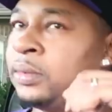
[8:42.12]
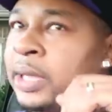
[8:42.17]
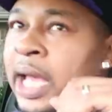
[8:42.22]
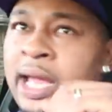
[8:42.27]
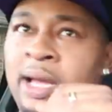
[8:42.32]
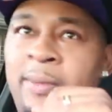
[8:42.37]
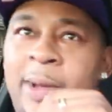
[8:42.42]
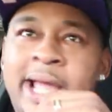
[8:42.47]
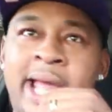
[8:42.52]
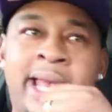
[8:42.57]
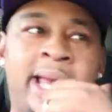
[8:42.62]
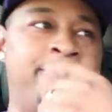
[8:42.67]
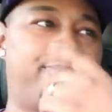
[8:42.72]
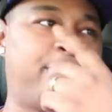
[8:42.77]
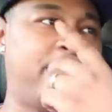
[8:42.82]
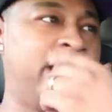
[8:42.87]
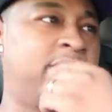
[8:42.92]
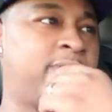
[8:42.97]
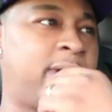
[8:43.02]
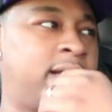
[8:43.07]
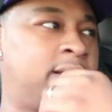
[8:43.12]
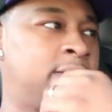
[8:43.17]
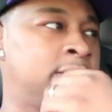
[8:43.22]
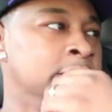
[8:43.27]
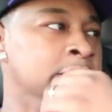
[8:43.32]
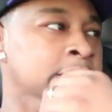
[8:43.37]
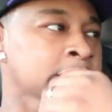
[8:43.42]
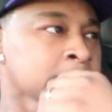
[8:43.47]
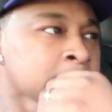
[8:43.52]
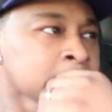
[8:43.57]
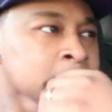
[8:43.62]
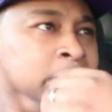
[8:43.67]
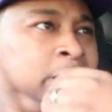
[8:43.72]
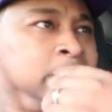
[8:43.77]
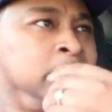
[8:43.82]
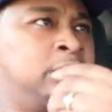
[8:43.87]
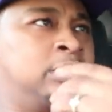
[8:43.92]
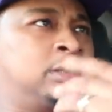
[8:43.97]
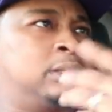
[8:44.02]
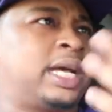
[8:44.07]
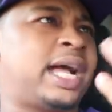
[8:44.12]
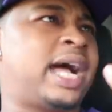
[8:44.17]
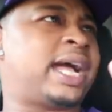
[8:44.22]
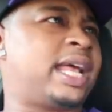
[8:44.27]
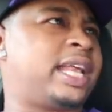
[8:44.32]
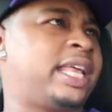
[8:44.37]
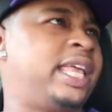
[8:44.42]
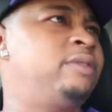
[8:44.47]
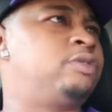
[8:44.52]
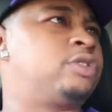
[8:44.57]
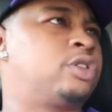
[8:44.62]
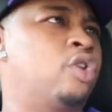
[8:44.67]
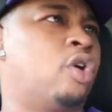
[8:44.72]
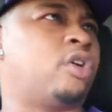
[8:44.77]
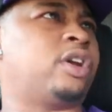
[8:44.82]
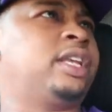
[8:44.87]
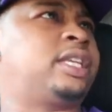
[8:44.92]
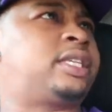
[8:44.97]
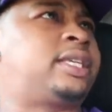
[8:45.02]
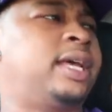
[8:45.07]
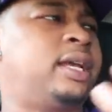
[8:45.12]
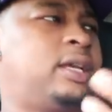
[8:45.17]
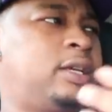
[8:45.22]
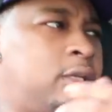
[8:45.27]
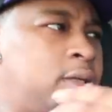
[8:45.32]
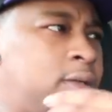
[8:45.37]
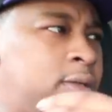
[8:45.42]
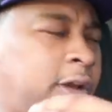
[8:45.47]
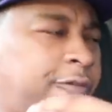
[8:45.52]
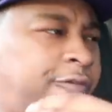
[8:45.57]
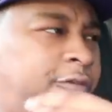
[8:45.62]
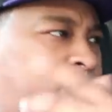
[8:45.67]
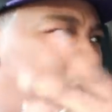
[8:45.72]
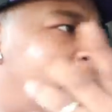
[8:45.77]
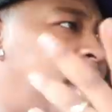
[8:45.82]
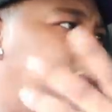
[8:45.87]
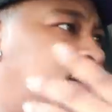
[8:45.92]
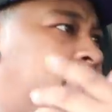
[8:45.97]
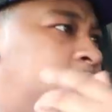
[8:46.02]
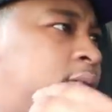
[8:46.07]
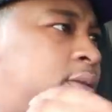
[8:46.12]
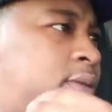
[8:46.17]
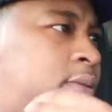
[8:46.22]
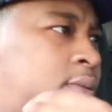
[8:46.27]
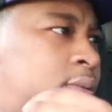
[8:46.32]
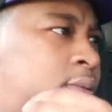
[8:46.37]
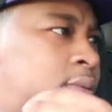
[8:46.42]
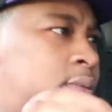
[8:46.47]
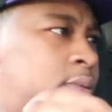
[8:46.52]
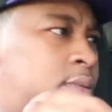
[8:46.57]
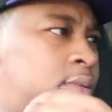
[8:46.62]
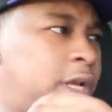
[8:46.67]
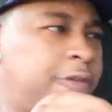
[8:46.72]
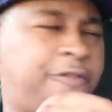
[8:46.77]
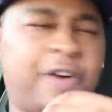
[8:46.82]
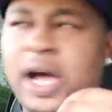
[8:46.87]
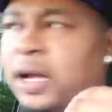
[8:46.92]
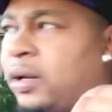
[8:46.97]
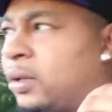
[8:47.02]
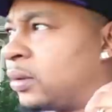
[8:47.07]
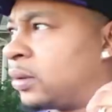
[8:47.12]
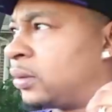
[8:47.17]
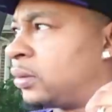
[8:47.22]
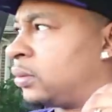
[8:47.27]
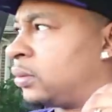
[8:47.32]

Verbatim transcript: Now I can't even breathe right. Listen. look, I gotta keep snorting Listen. shit. The, what? The fuck?